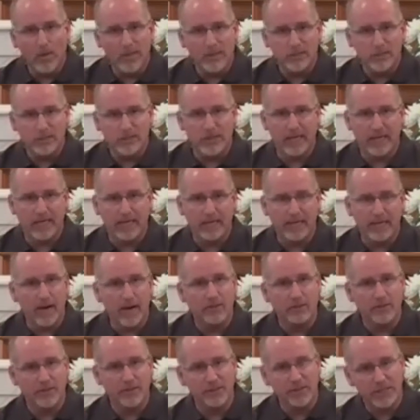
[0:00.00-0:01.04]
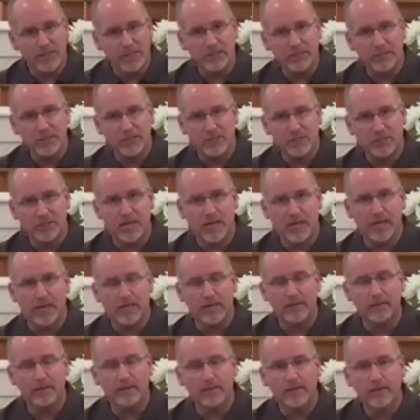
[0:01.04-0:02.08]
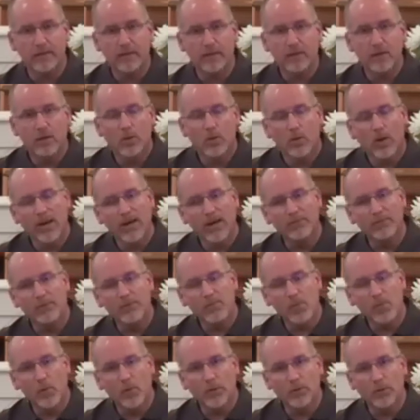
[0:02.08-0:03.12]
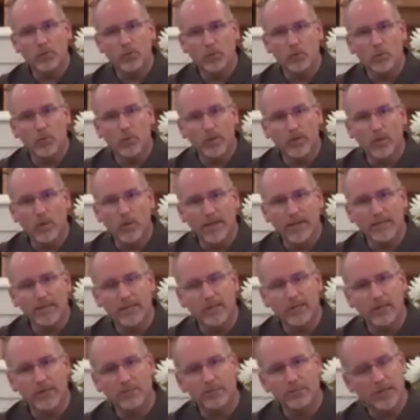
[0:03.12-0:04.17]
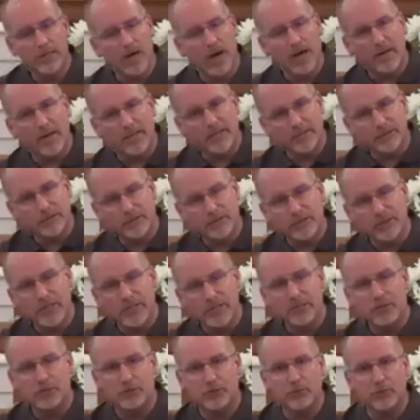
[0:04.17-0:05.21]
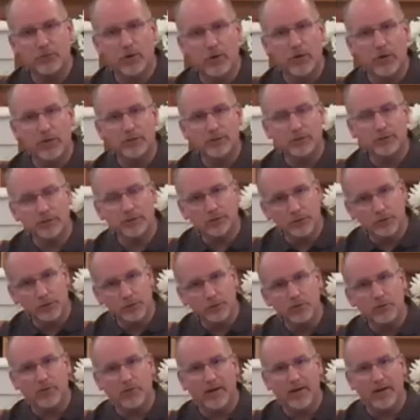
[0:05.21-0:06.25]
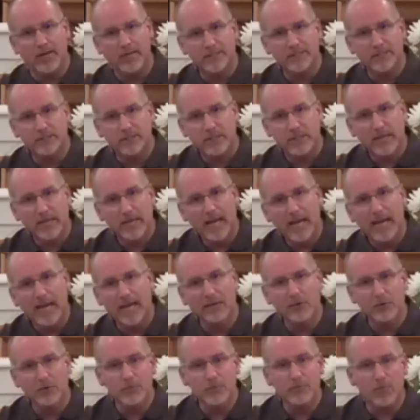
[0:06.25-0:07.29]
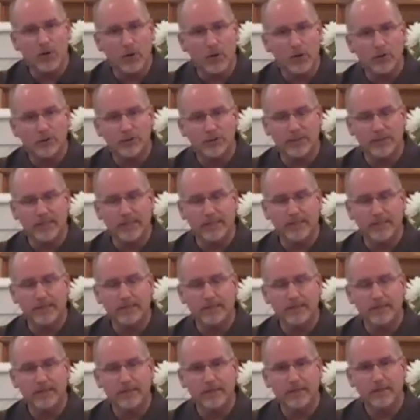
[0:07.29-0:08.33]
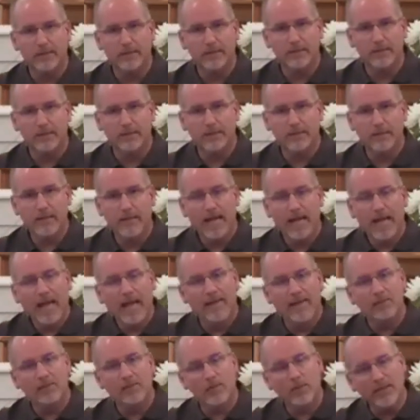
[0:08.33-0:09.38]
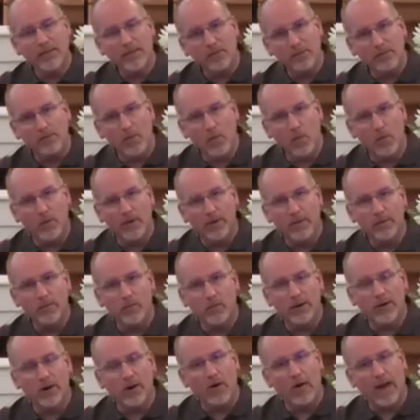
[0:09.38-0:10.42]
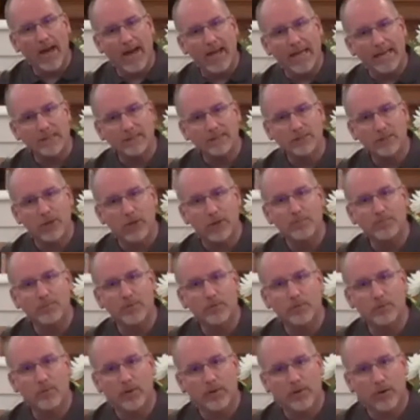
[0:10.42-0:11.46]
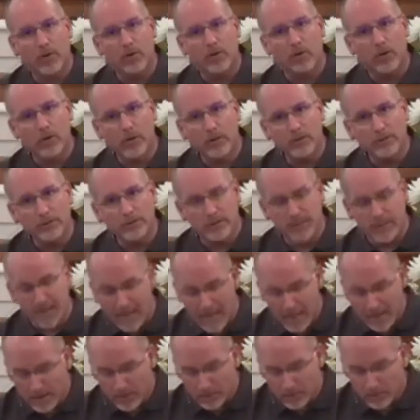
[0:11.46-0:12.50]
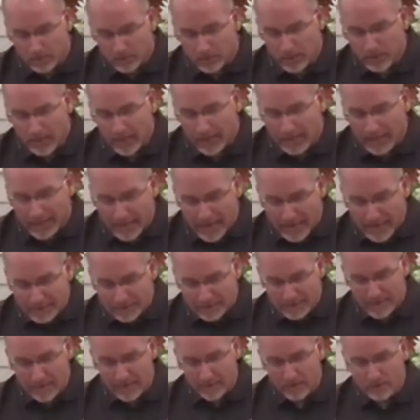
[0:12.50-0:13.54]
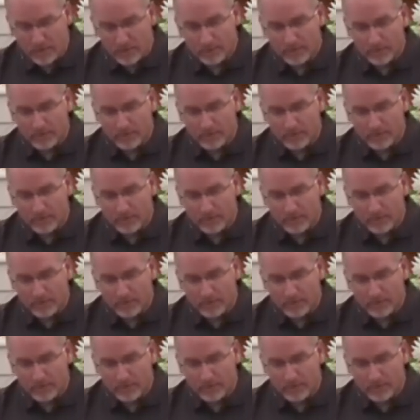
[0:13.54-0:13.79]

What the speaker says: said and I'll continue to say, every morning when we wake up, God extends to us new grace and new mercy. And in the morning, when our eyes open, when our lungs inhale and exhale,